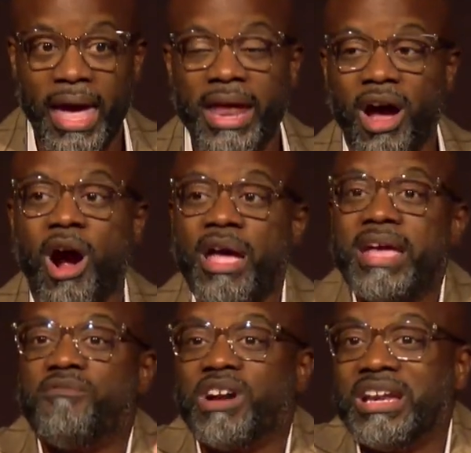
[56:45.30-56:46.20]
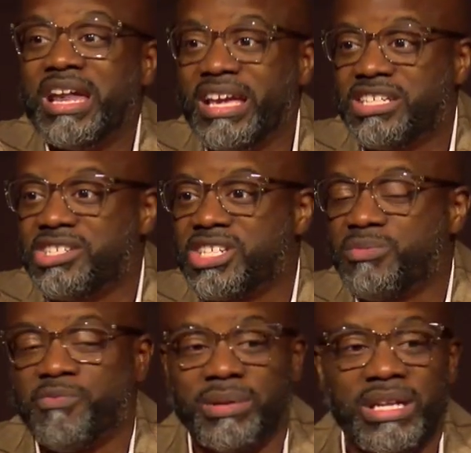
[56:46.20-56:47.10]
and are in
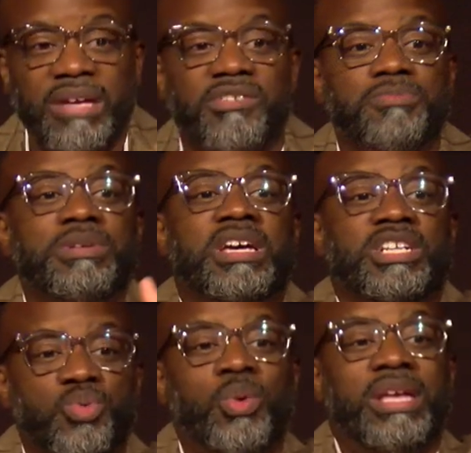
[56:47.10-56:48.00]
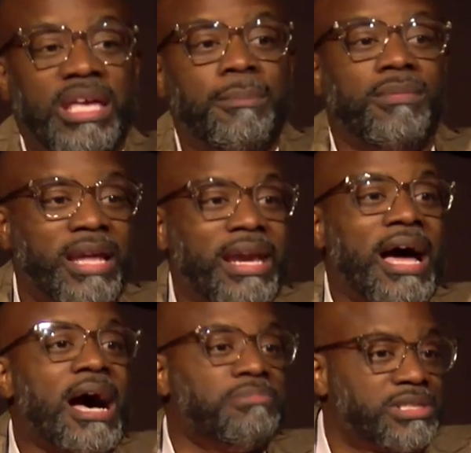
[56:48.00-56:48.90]
relationship with believers because we keep let
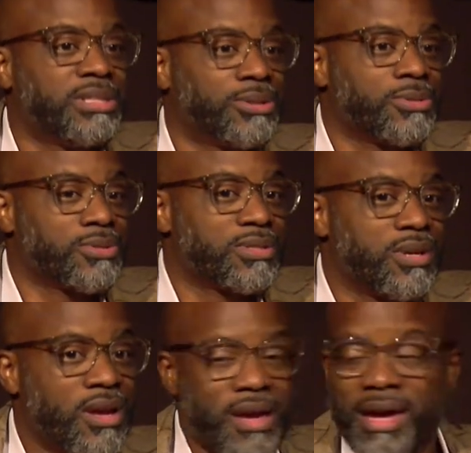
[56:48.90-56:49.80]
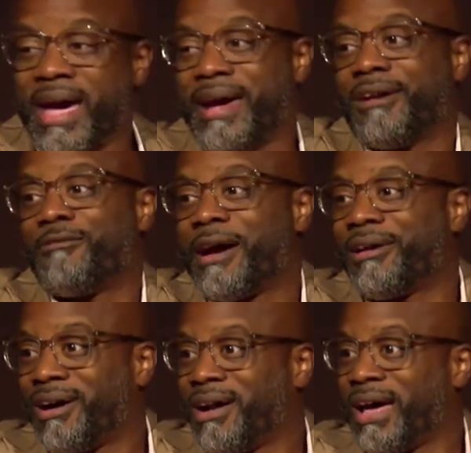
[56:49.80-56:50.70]
obstacles hang
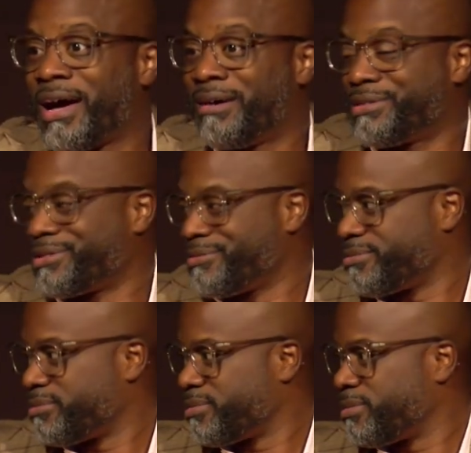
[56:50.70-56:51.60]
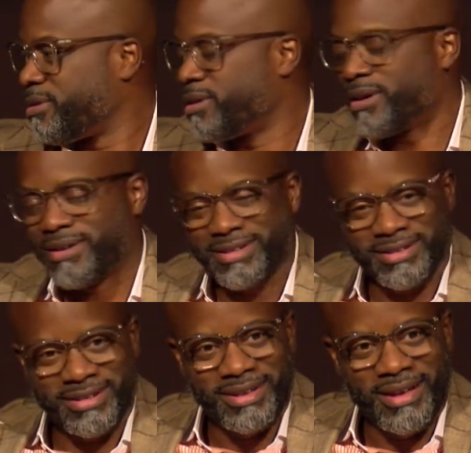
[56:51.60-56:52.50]
around our lives. Y'all
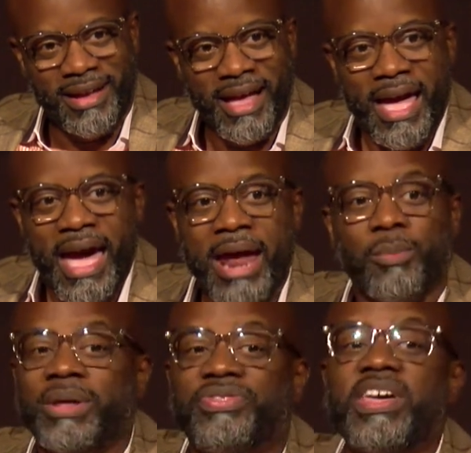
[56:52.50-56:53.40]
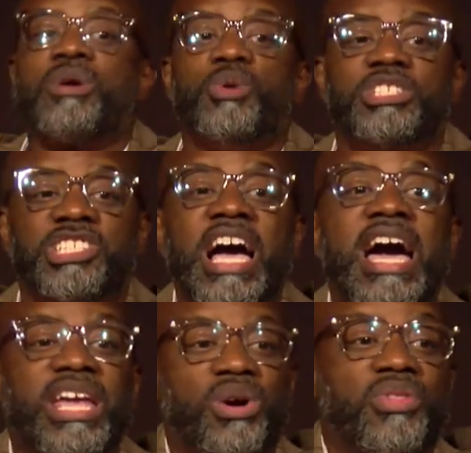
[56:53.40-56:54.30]
couldn't. And we think we're
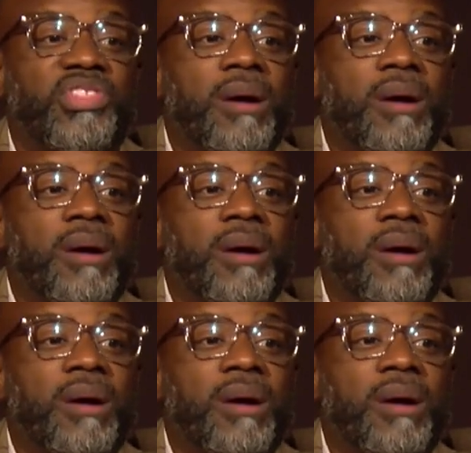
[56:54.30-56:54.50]
shining on